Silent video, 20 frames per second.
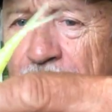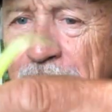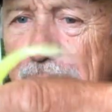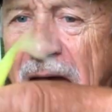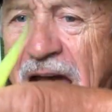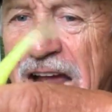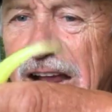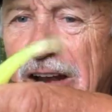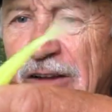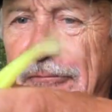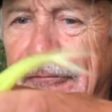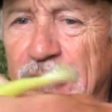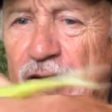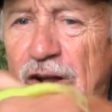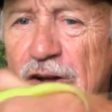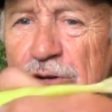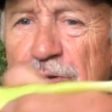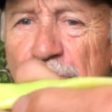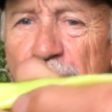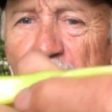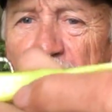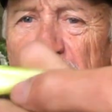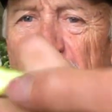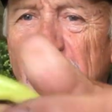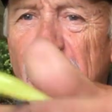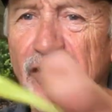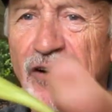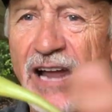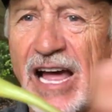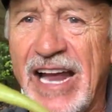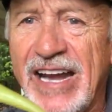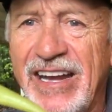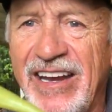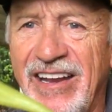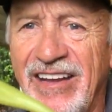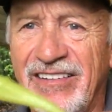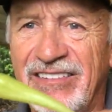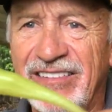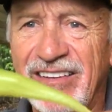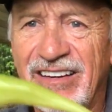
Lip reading: the back of the flute with the hook like this.